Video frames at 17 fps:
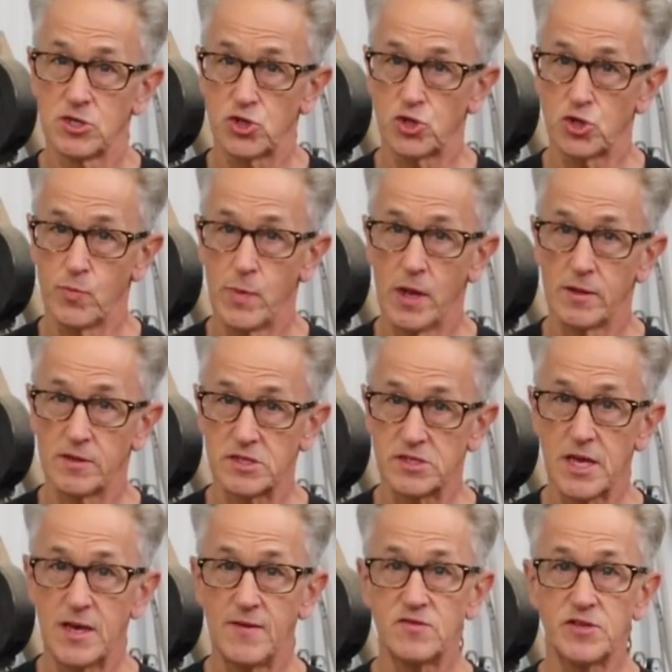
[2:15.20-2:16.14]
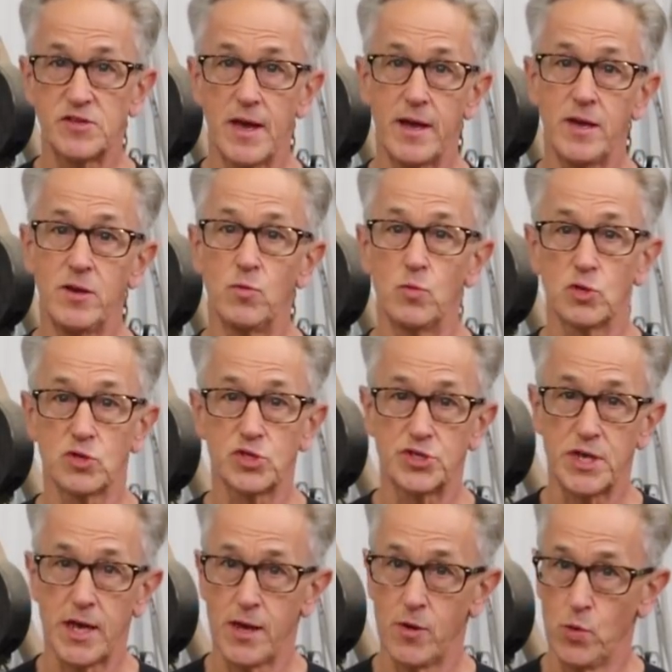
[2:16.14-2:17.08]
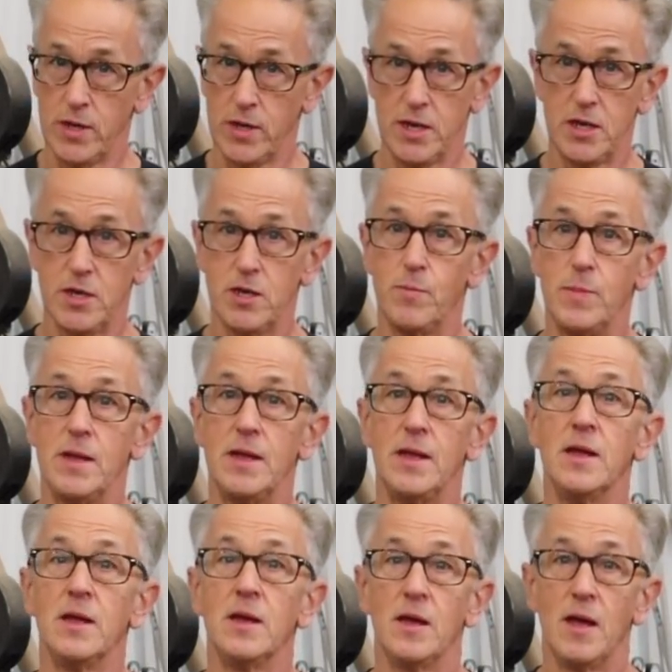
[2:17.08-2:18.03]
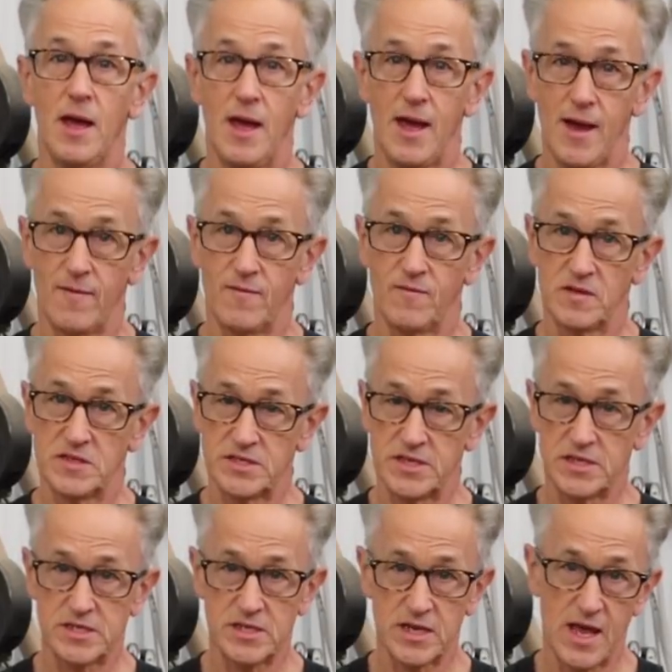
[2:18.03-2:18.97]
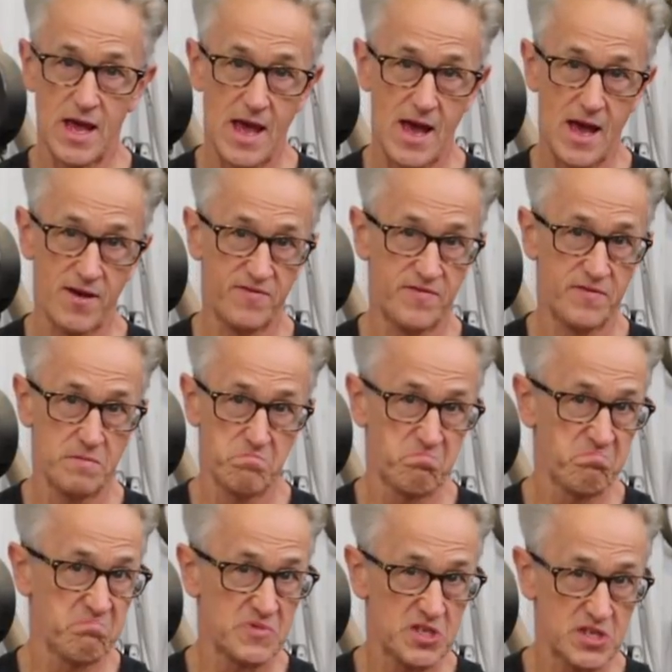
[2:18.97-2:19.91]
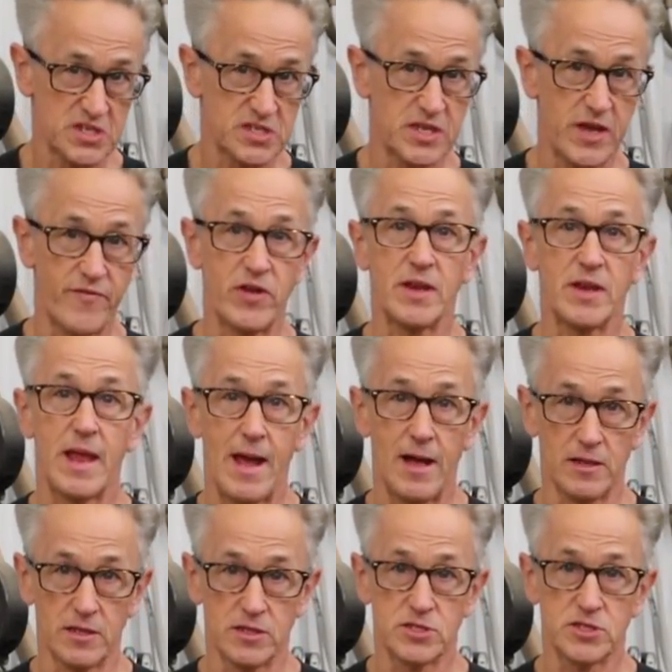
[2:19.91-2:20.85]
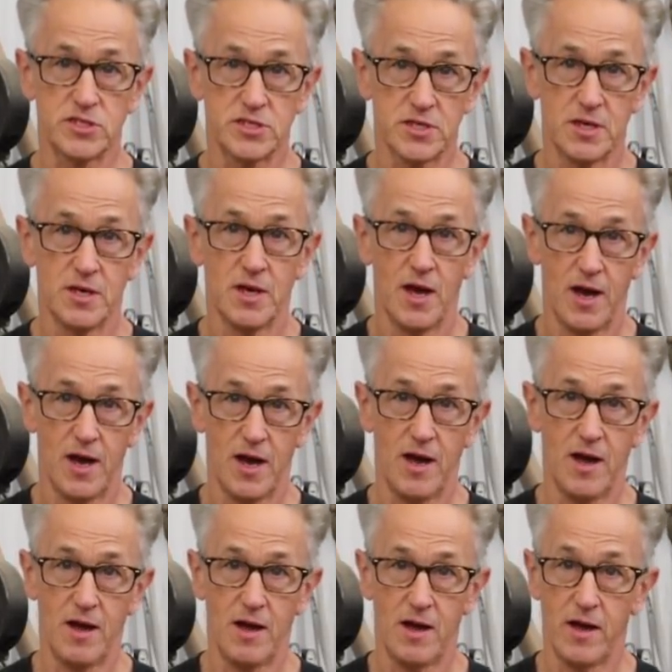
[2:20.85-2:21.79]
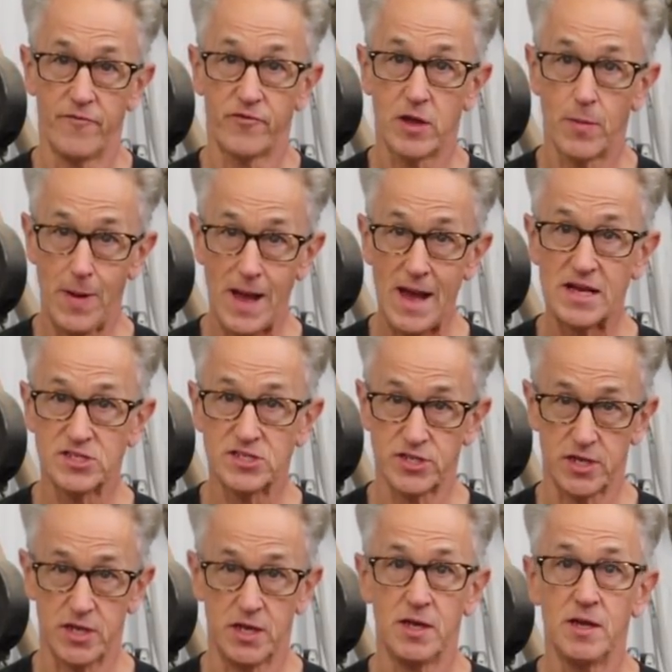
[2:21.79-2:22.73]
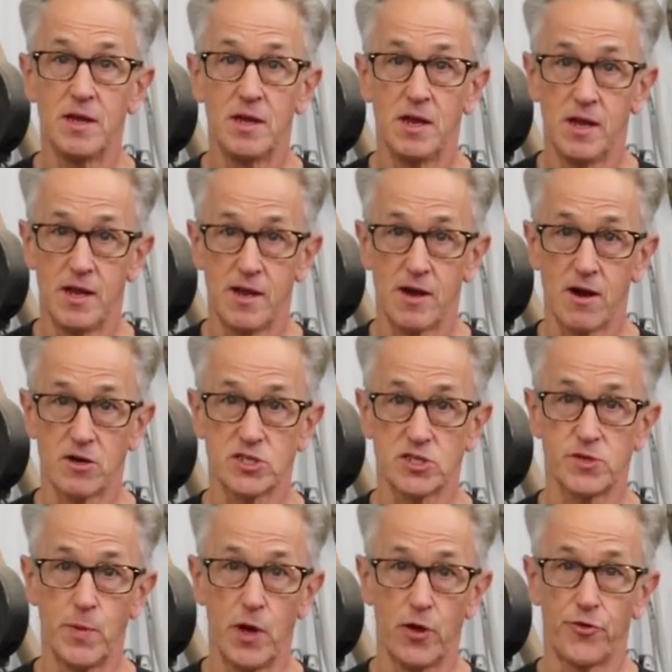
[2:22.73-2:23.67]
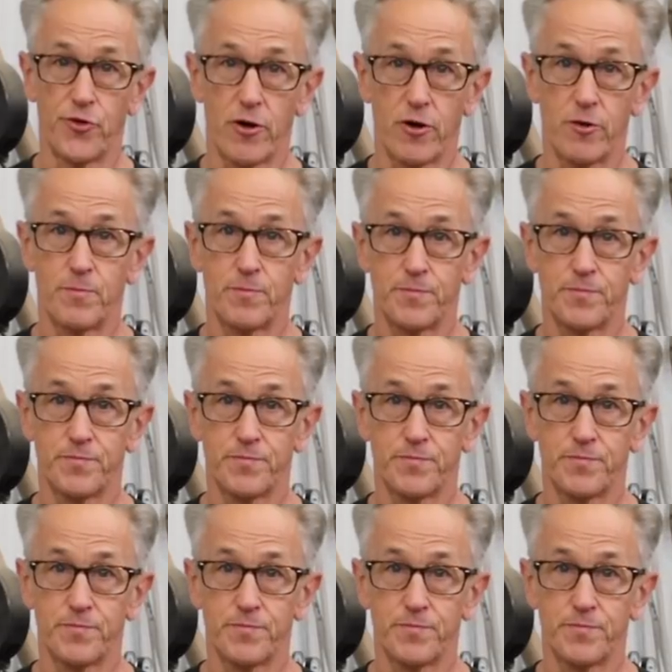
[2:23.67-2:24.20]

So to be on the safe side, we'll say we need to be have six and a half to seven gallons uh, of capacity in our smelter.